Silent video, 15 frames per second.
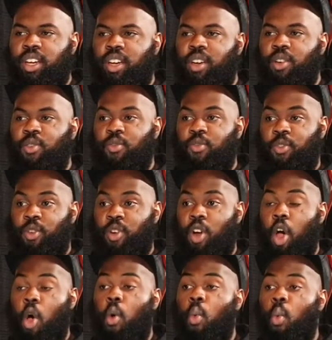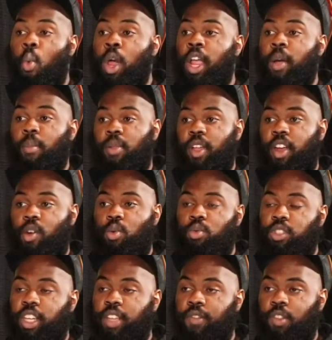for a wing player who's
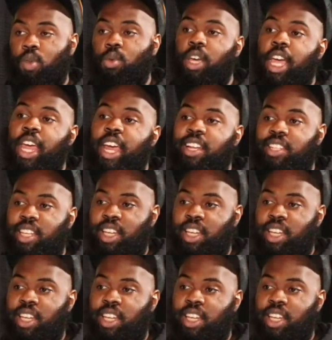giving you 18